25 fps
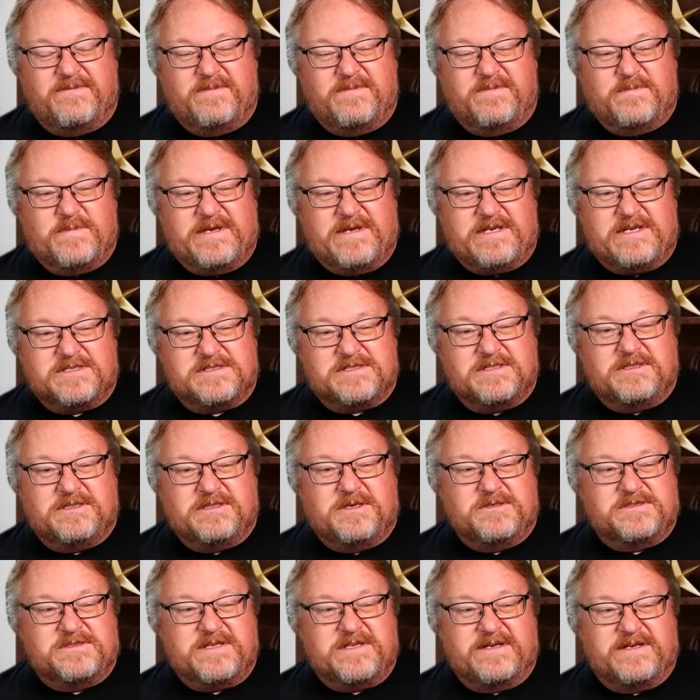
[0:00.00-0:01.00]
just
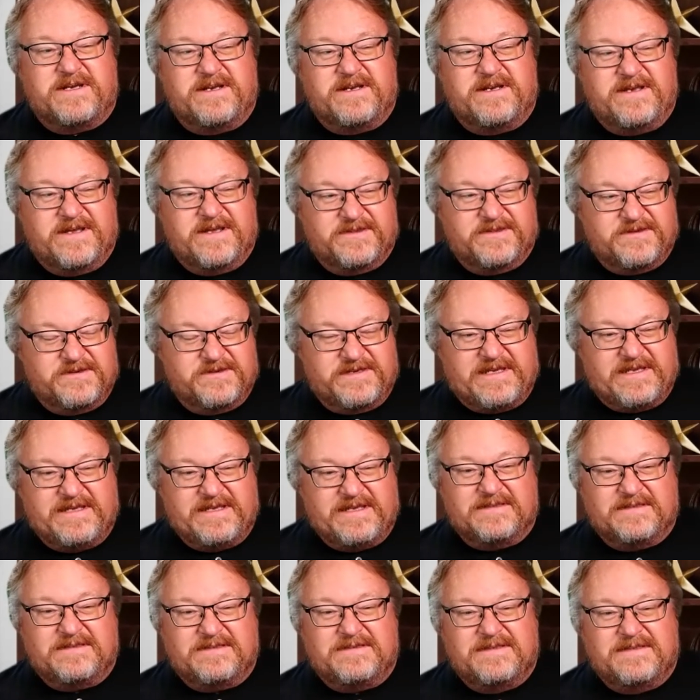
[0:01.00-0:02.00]
closed on another
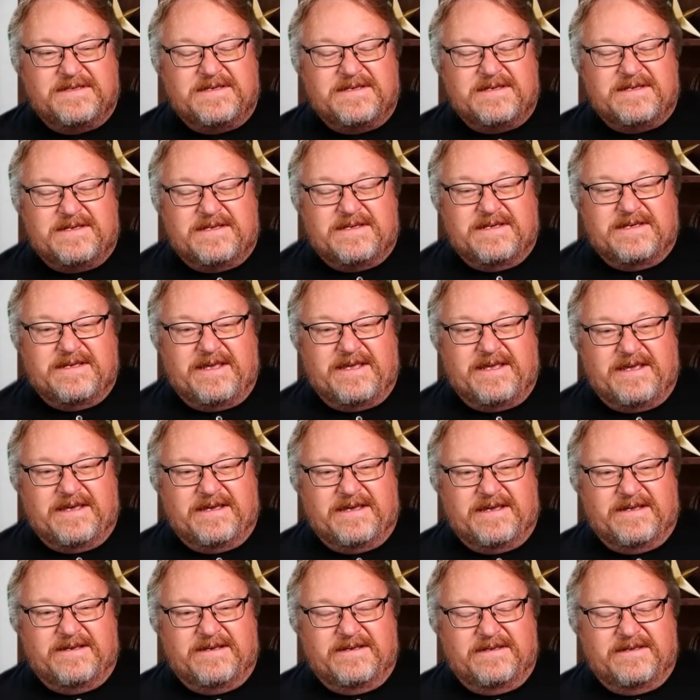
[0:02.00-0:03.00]
deal
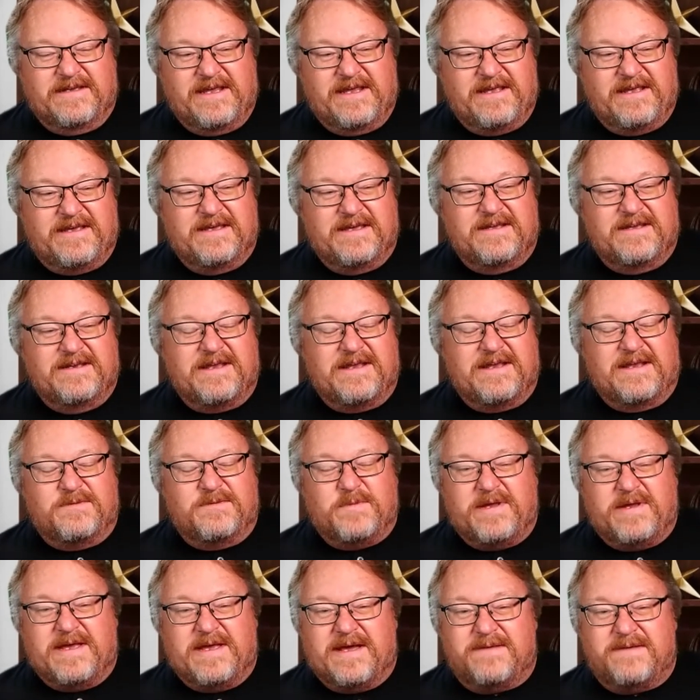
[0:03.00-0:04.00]
in Lincoln, and we
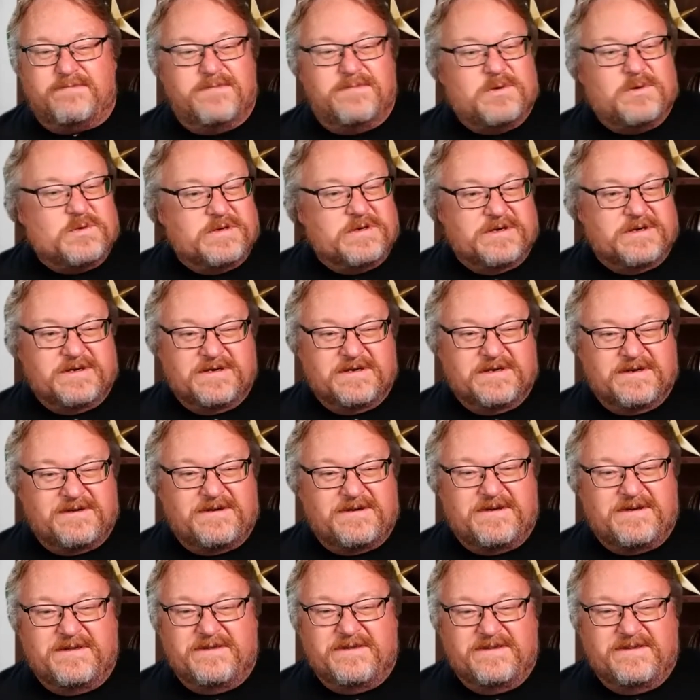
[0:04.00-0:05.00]
got more
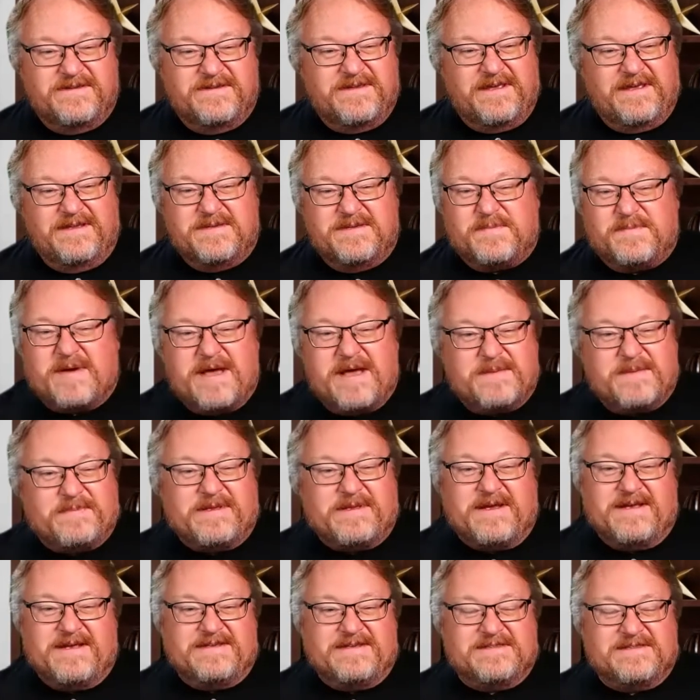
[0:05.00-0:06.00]
on in the
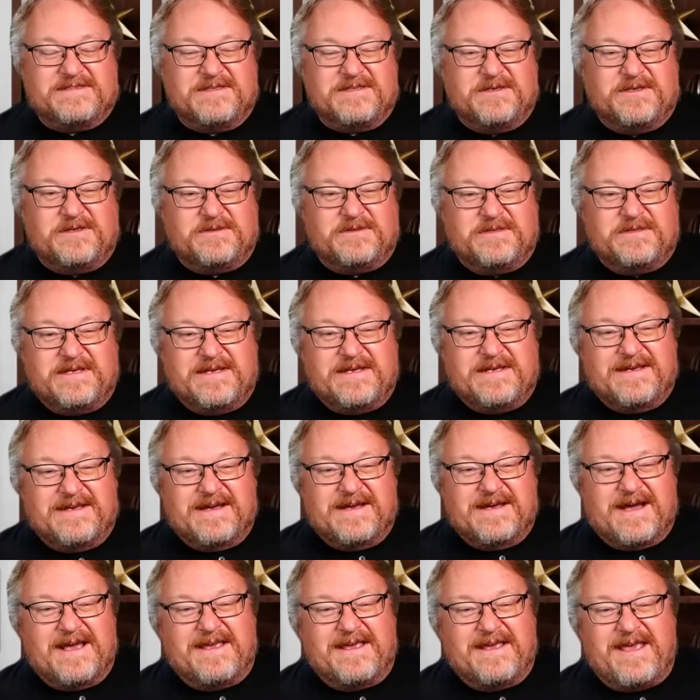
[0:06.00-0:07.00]
pipeline. So
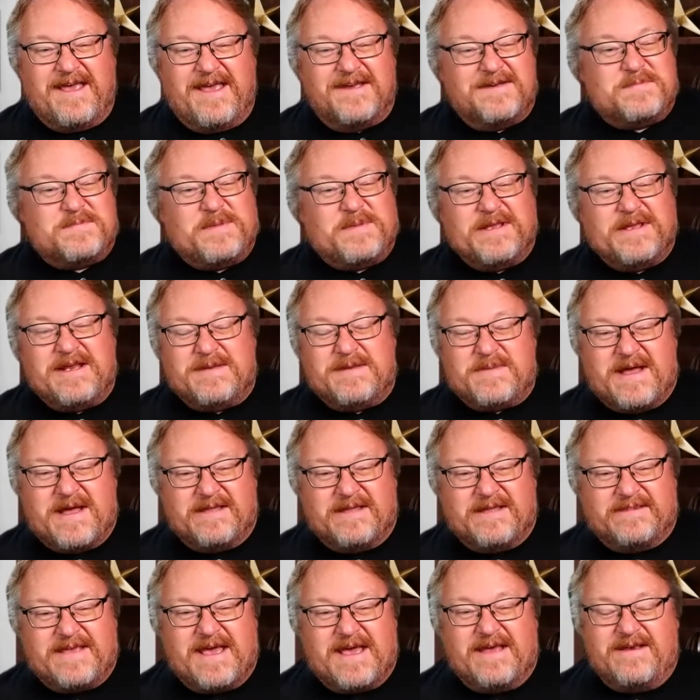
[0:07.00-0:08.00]
I can't complain about
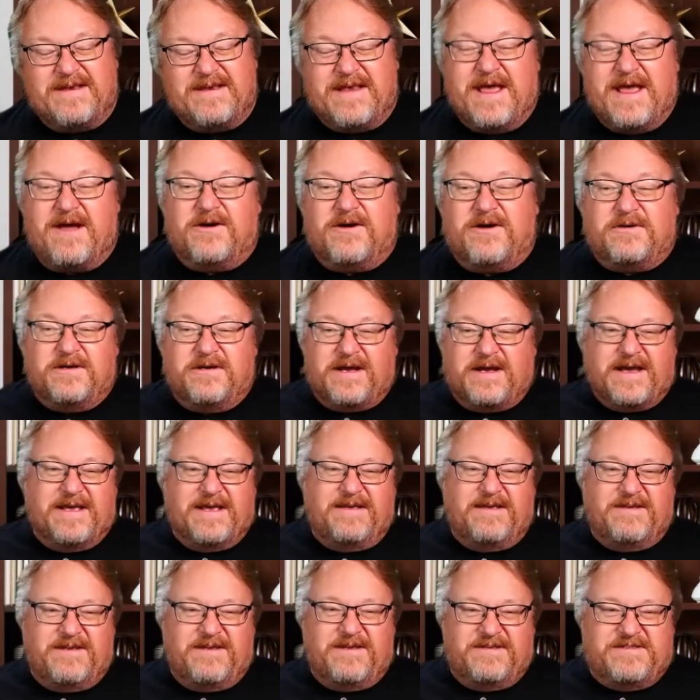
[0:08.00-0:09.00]
that. Now,
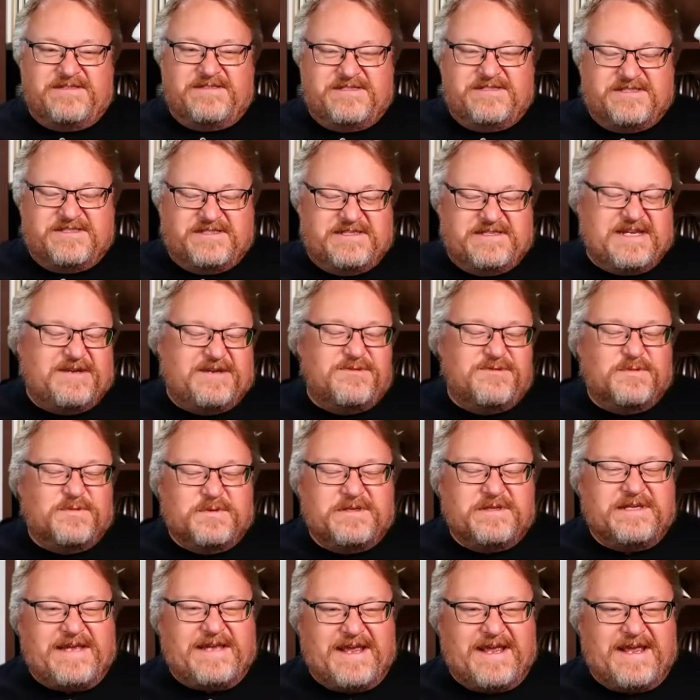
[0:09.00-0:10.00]
I didn't
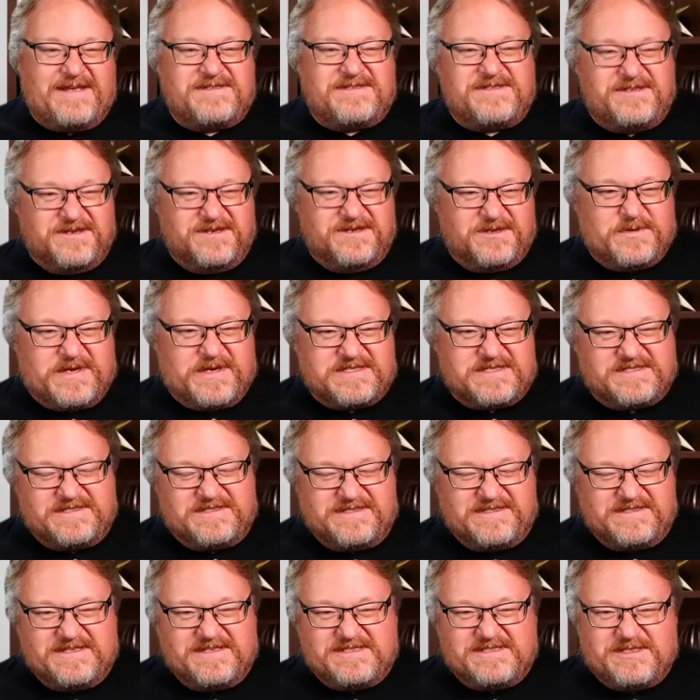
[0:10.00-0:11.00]
really answer your question
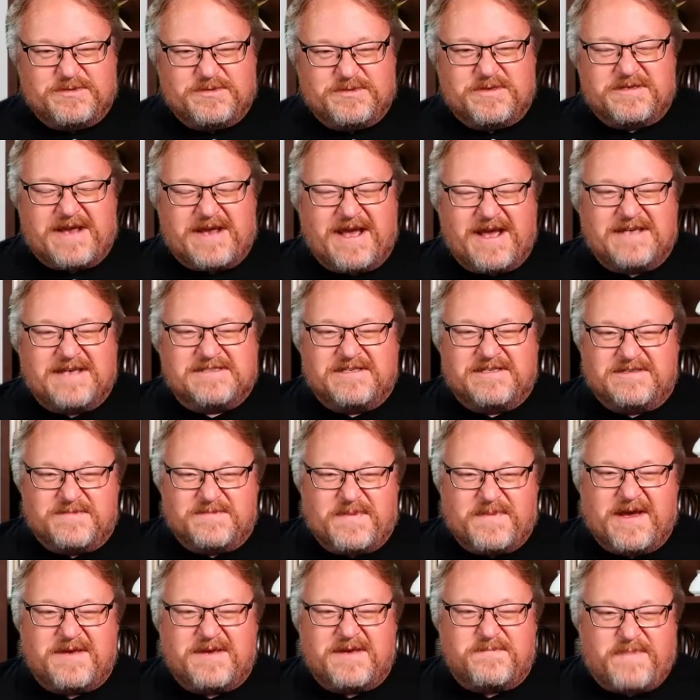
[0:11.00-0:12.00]
because you were asking
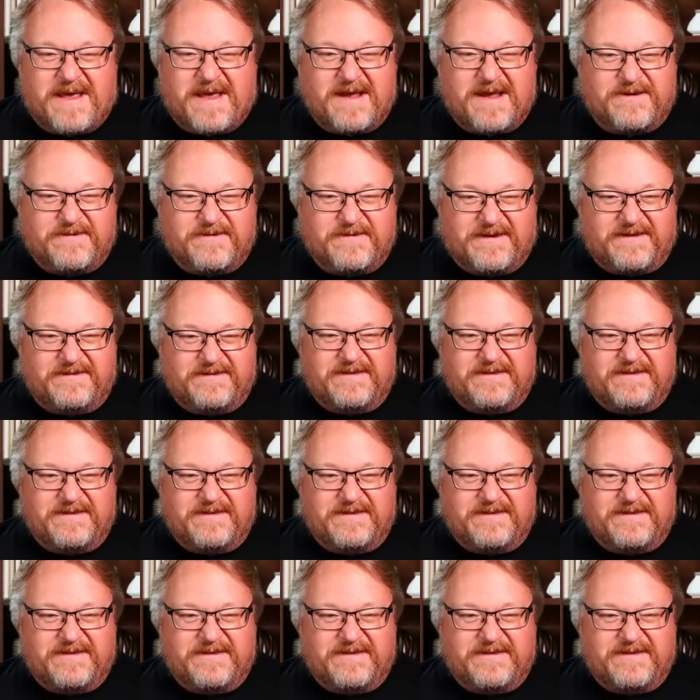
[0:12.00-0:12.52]
about background.